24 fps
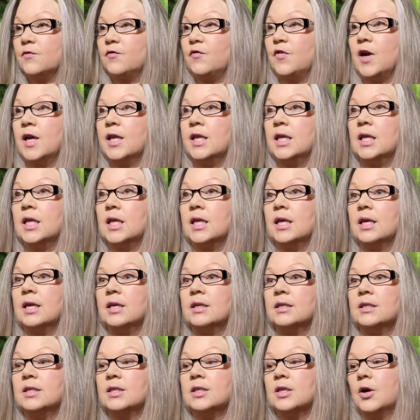fun
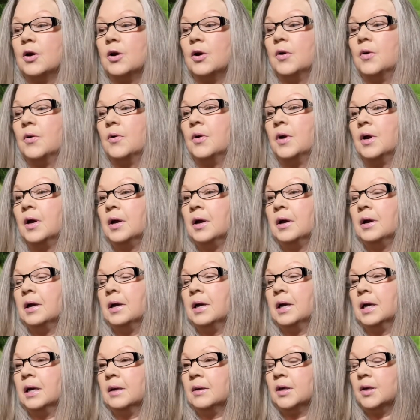thing. So
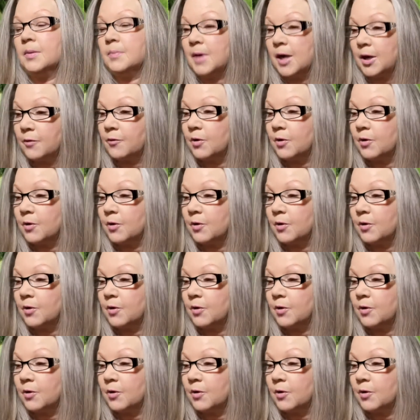you might